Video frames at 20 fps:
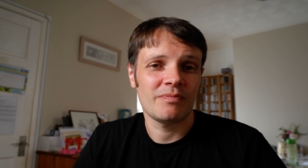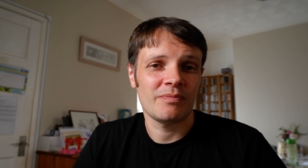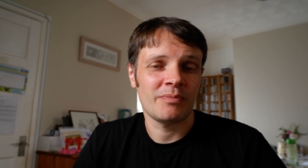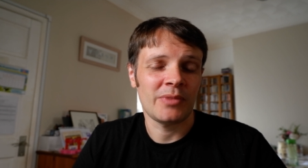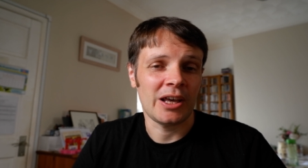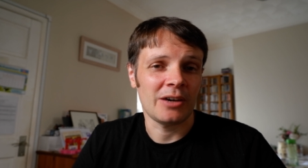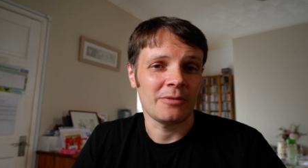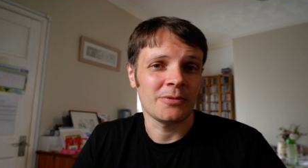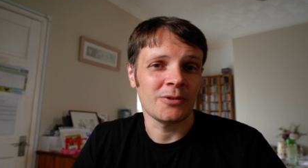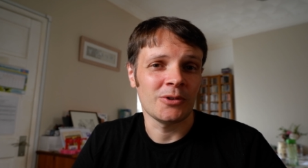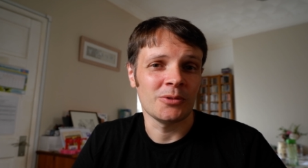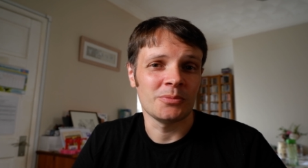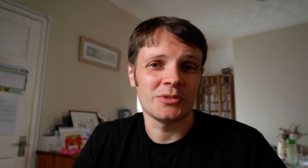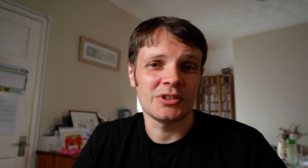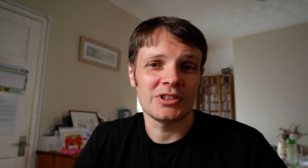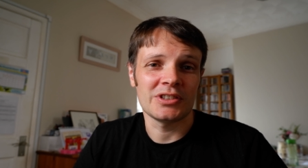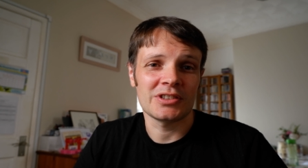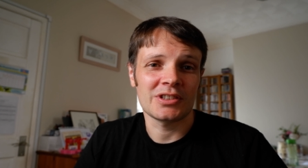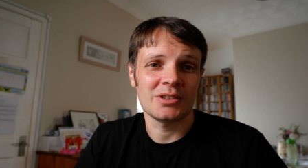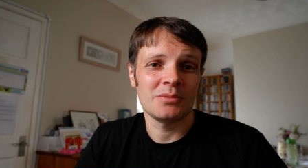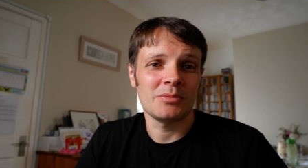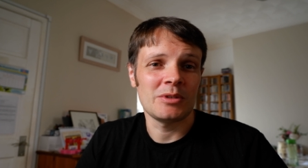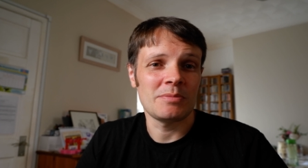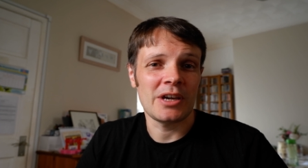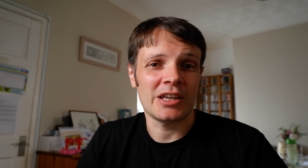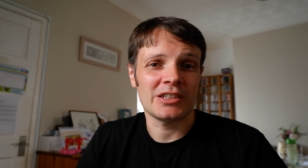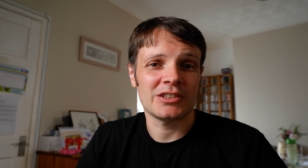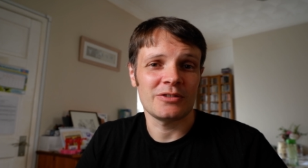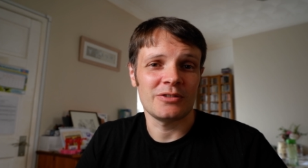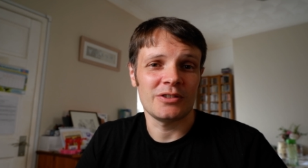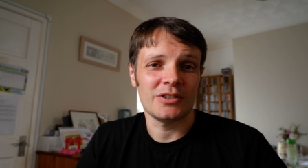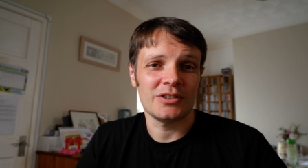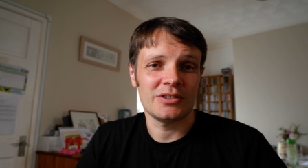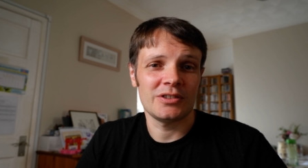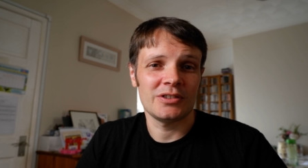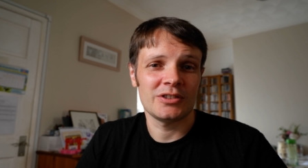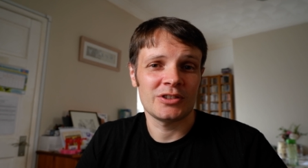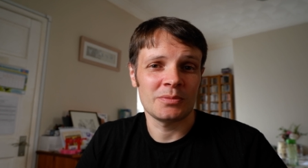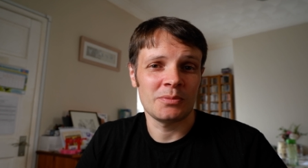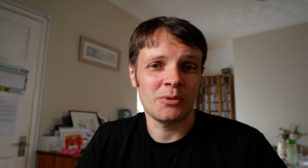platforms is going to be better at
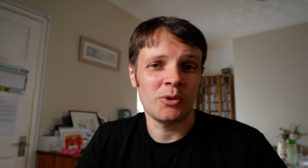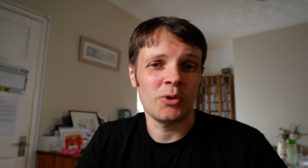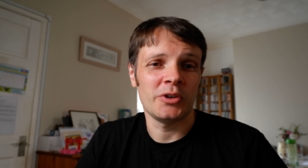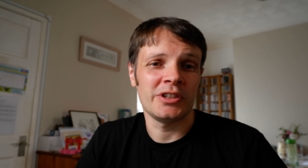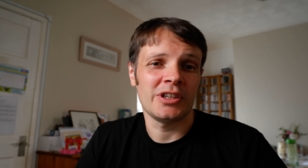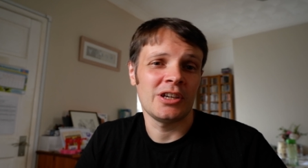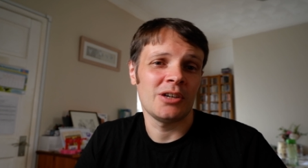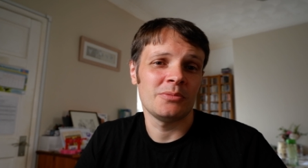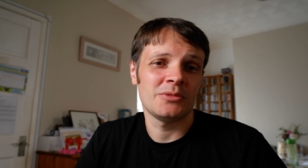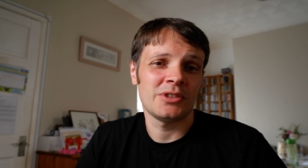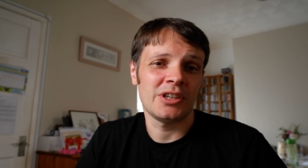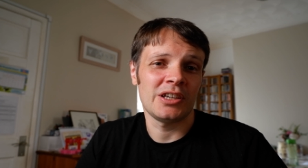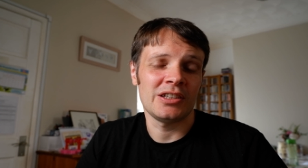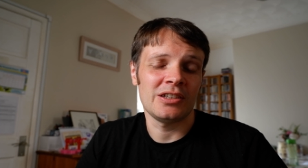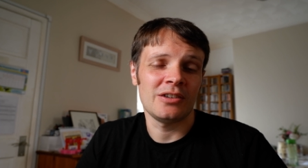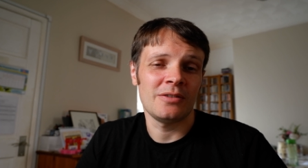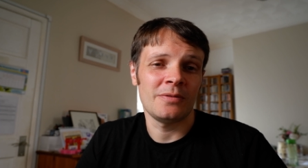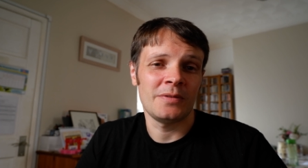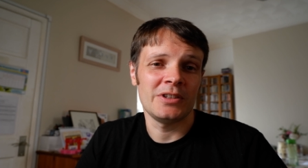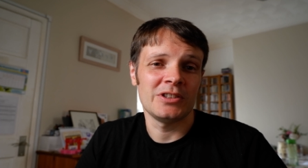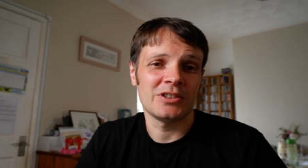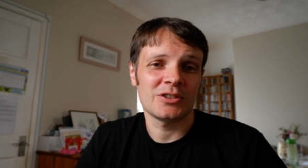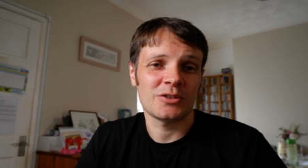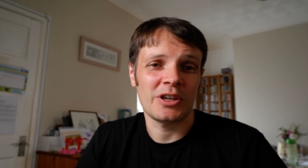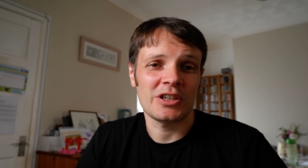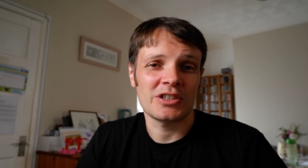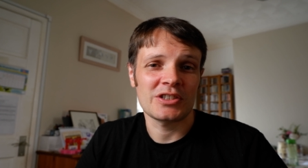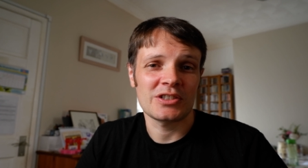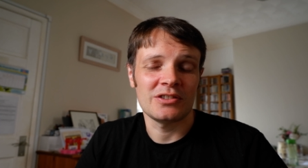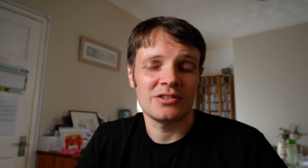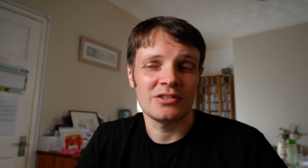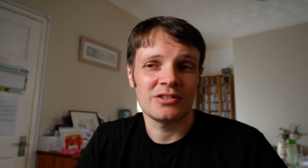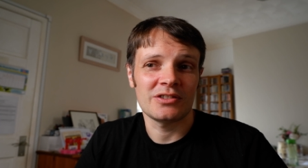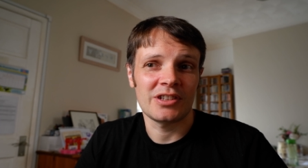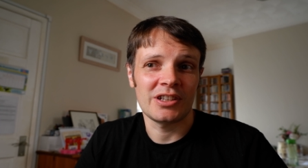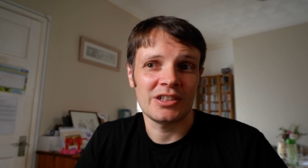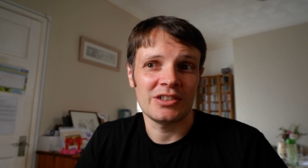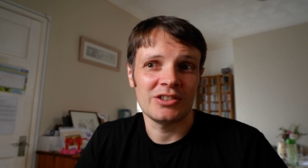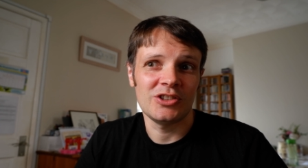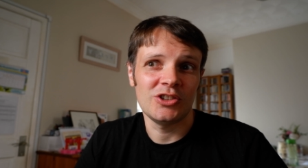supporting the update of integrations
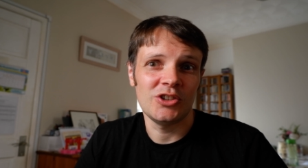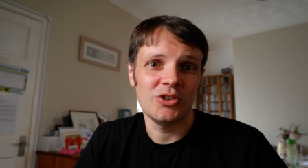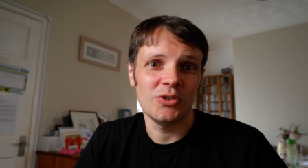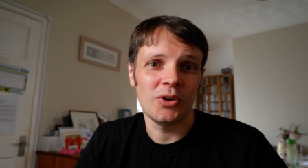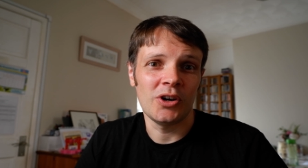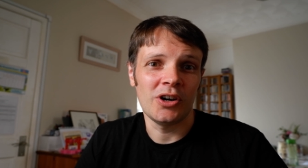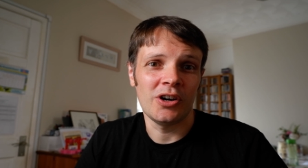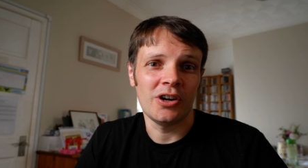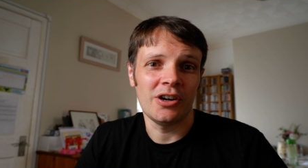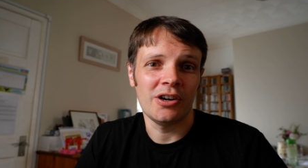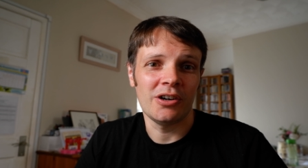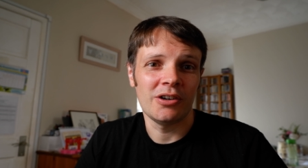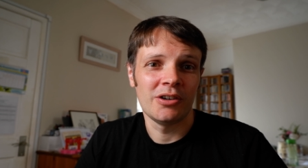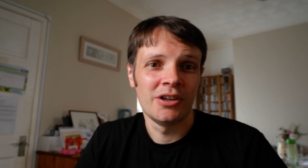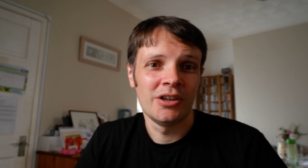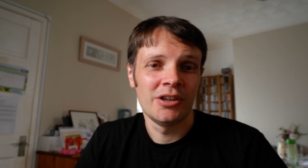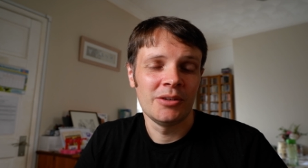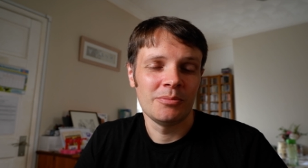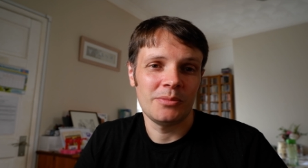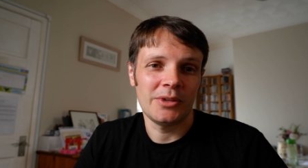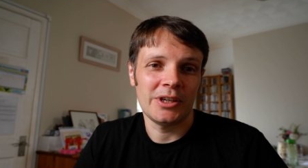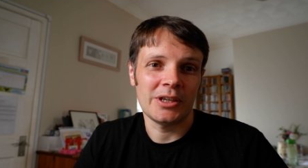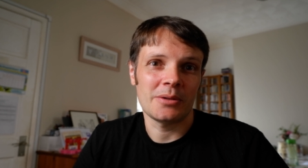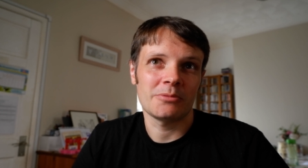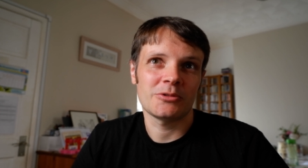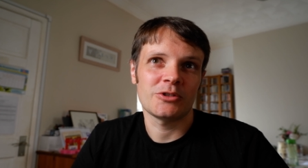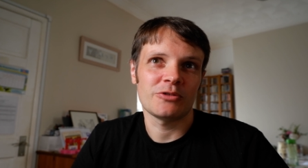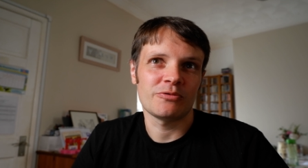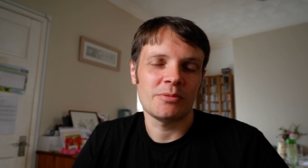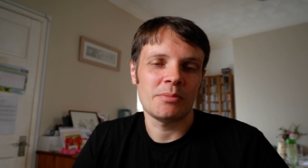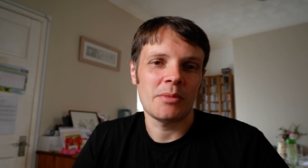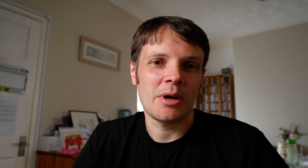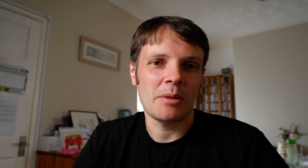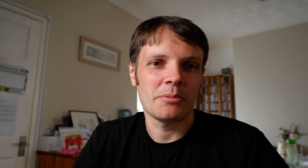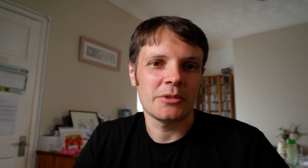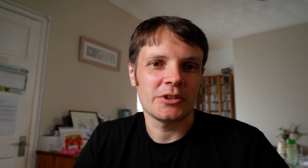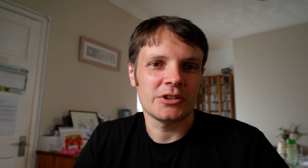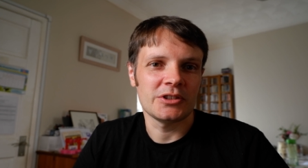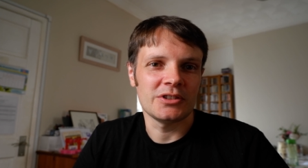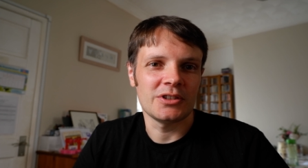than you are being able to
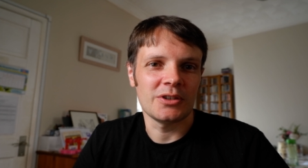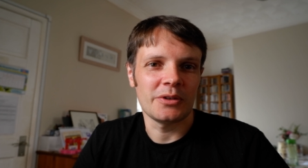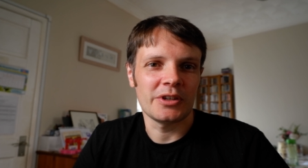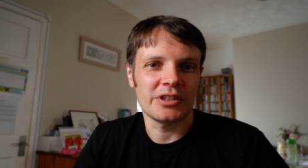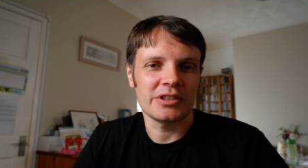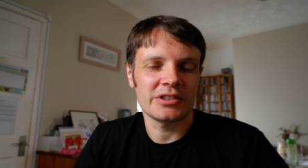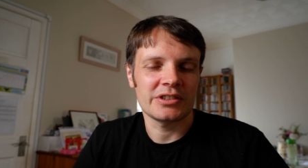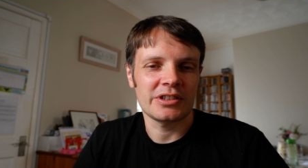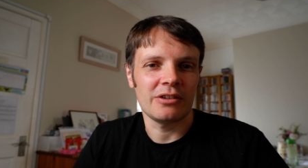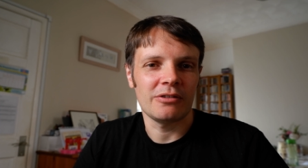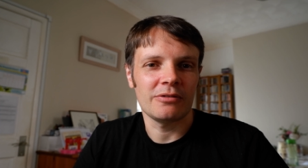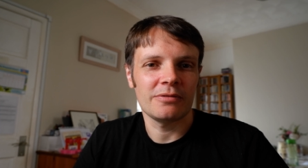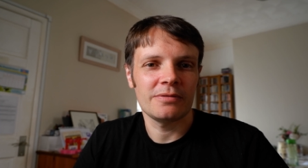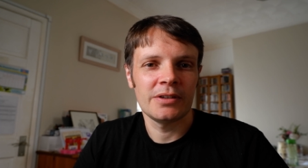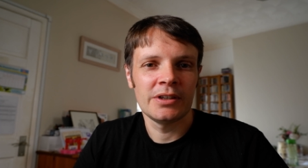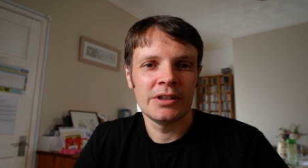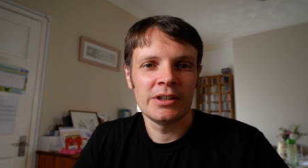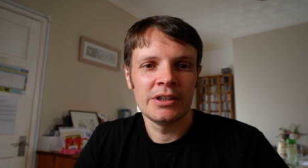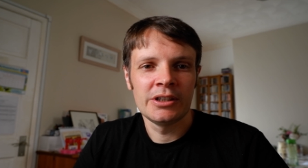remember to do it yourself.